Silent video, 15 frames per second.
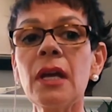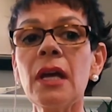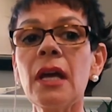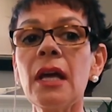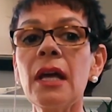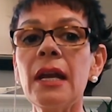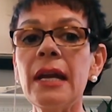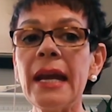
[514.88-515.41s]

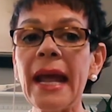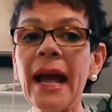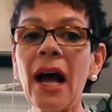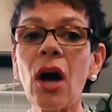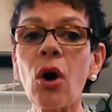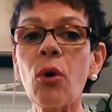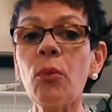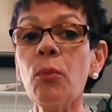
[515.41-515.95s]

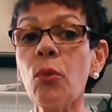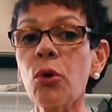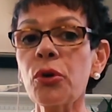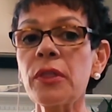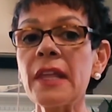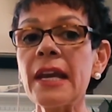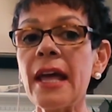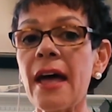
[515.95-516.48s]
Now, more than
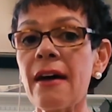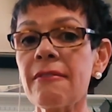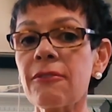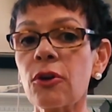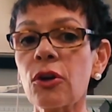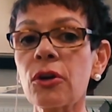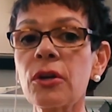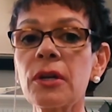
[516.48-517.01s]

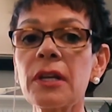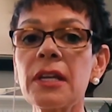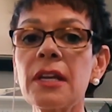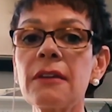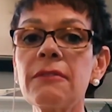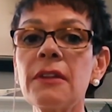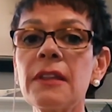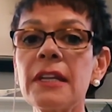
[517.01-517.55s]
ever,
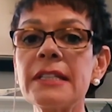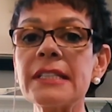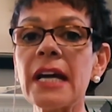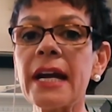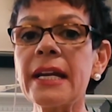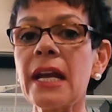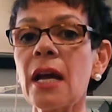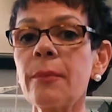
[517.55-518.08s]
given the
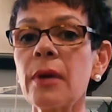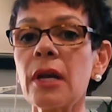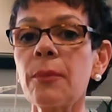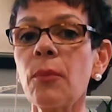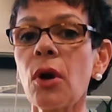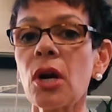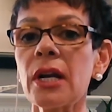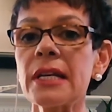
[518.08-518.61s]
dynamic
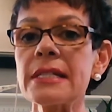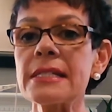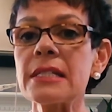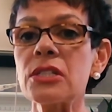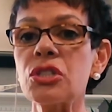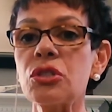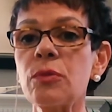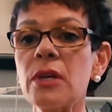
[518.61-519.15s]
market
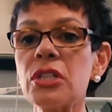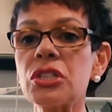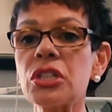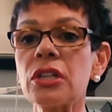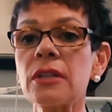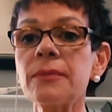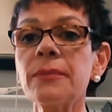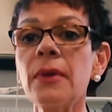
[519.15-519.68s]
situation,
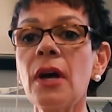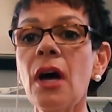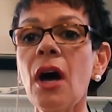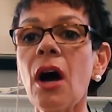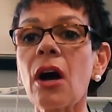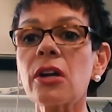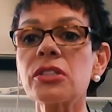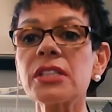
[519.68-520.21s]
our
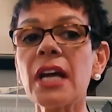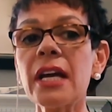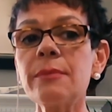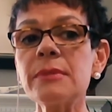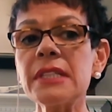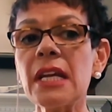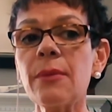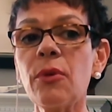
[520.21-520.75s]

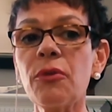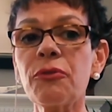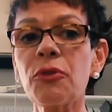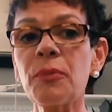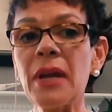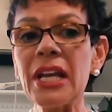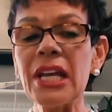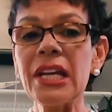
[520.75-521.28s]
timetable for
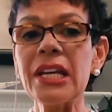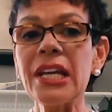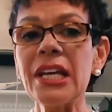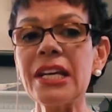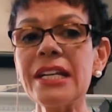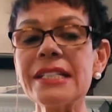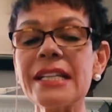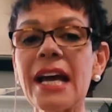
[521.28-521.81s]
making any
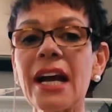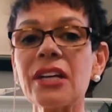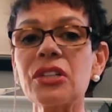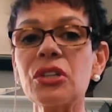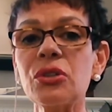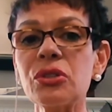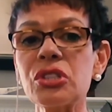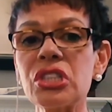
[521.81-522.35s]
tactical
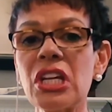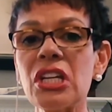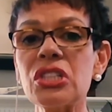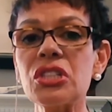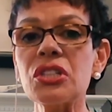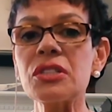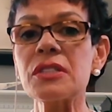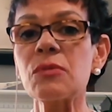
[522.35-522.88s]

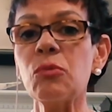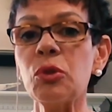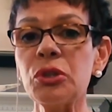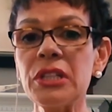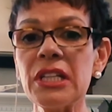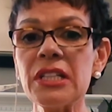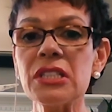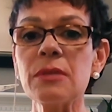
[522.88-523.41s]
changes will
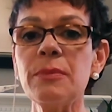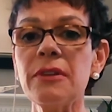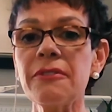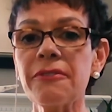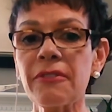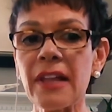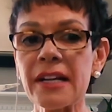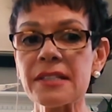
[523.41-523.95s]
need to be
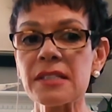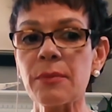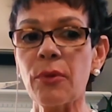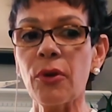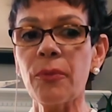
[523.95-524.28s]
flexible.